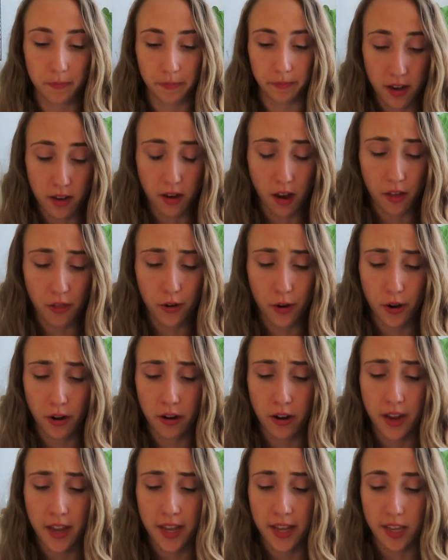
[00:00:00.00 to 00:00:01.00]

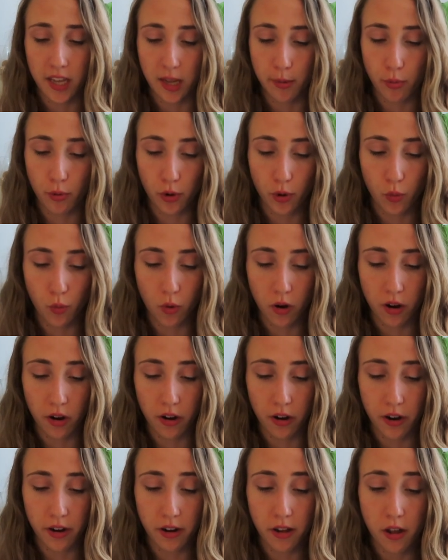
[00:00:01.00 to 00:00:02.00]
Another Hebrew
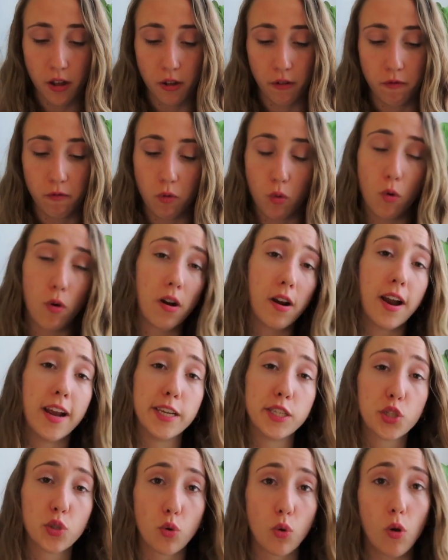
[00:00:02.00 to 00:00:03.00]
word for a
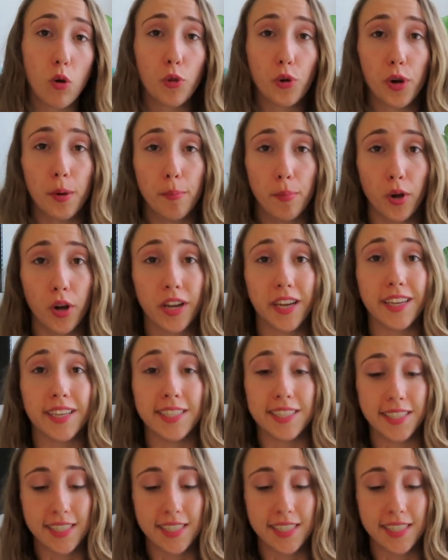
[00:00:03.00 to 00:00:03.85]
scroll or a book is